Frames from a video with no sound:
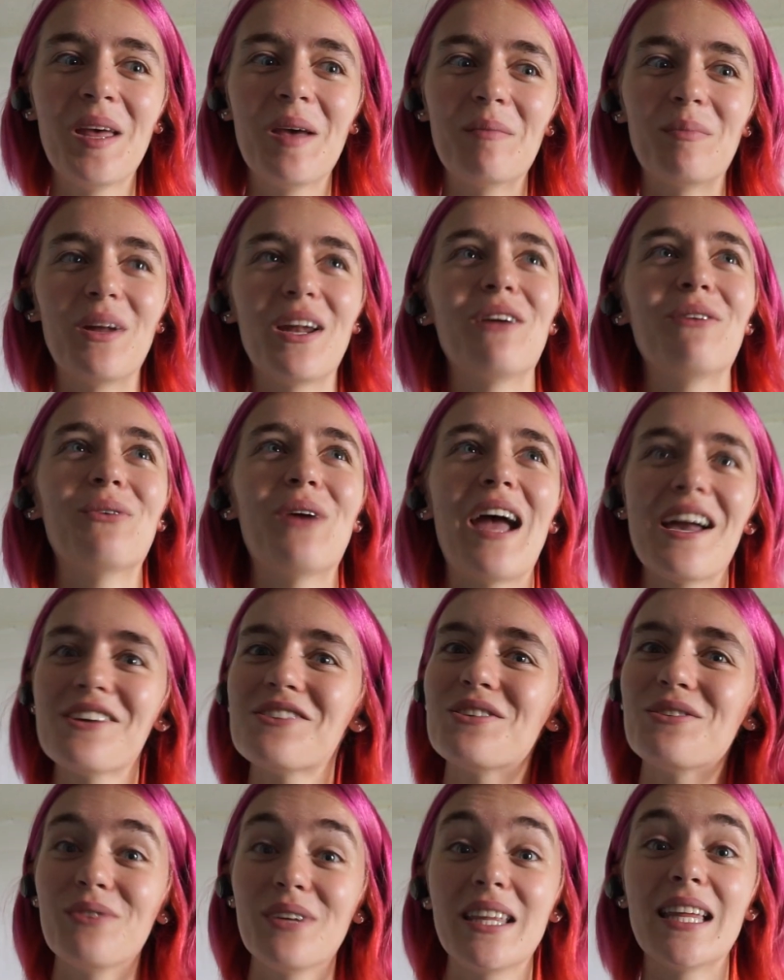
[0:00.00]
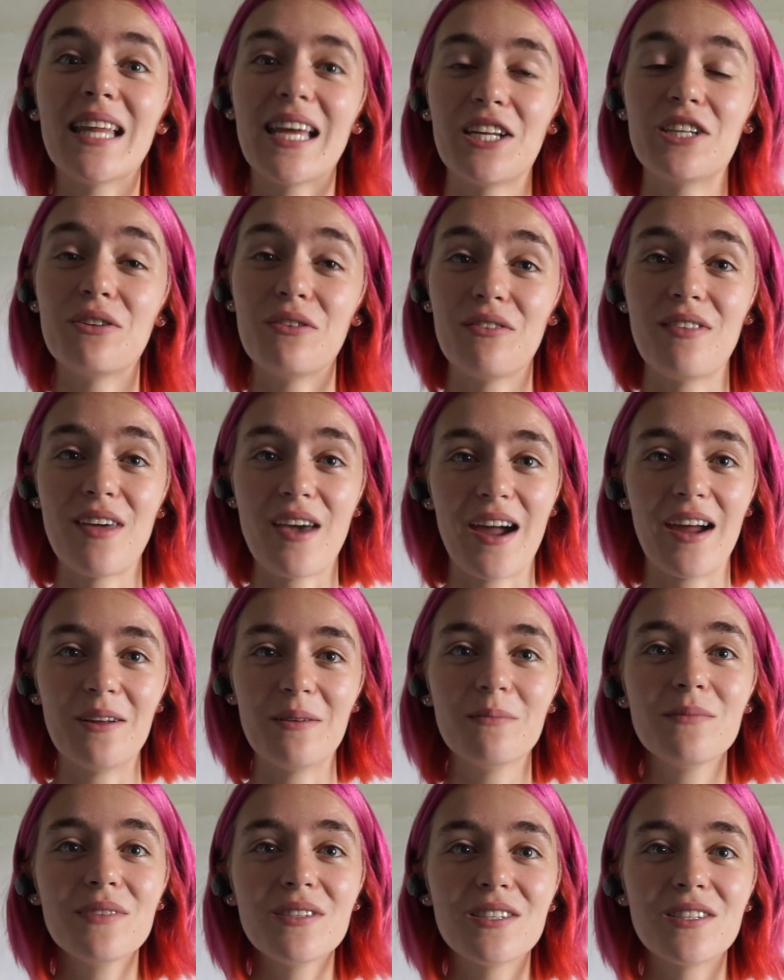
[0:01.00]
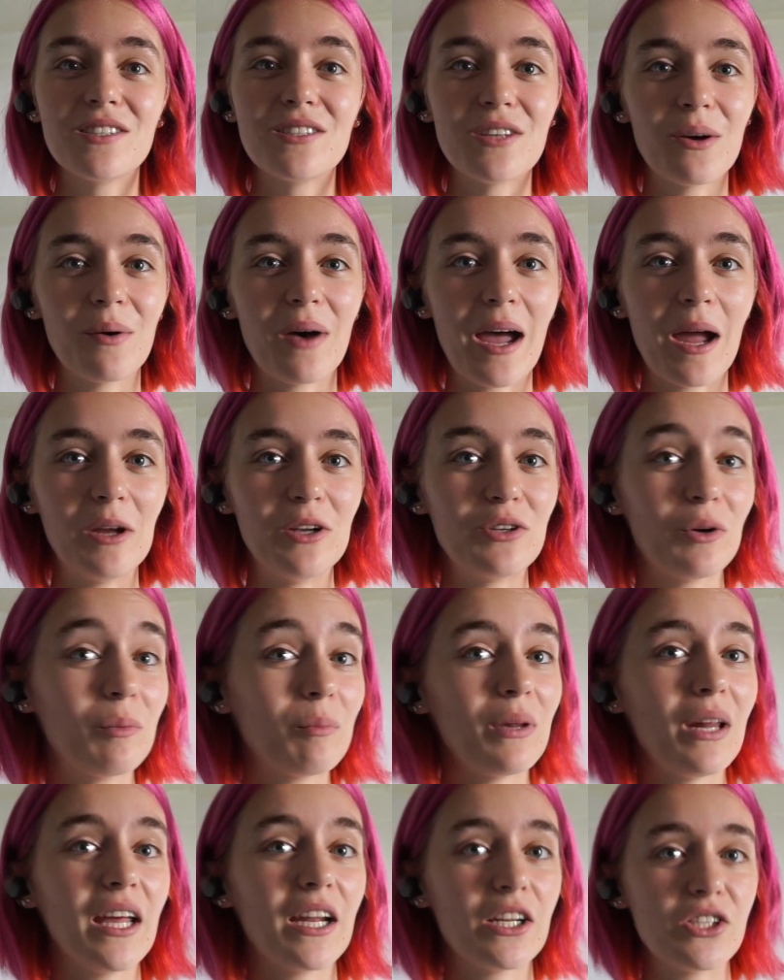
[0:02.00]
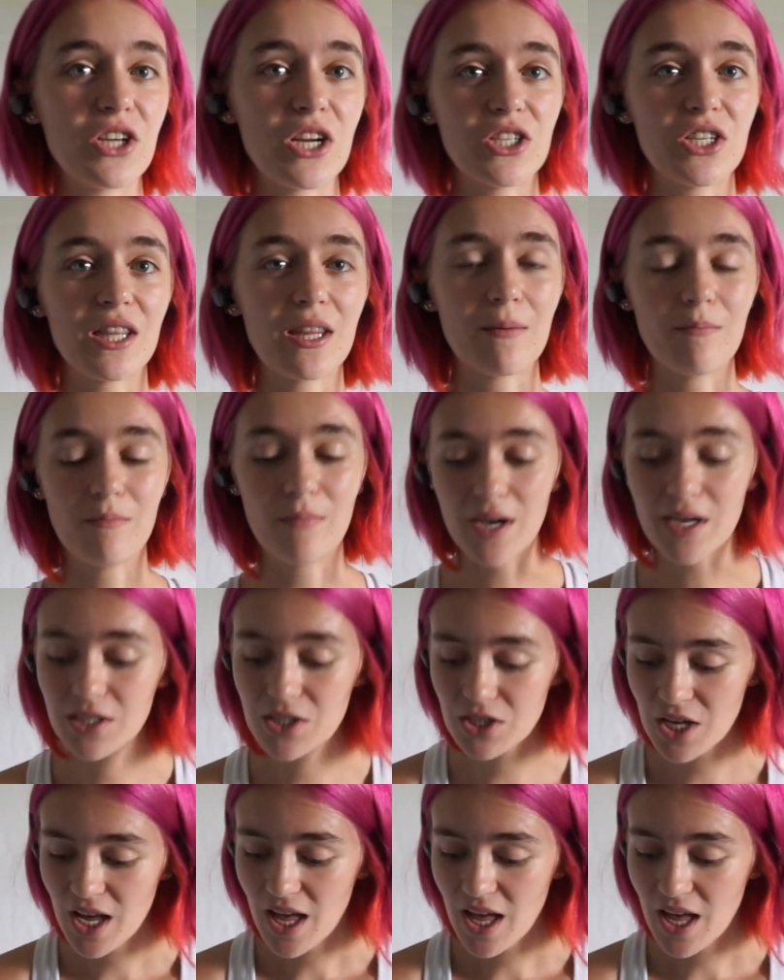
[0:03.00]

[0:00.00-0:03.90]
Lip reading: But I actually really like 2 of the items, so I don't plan on changing them much.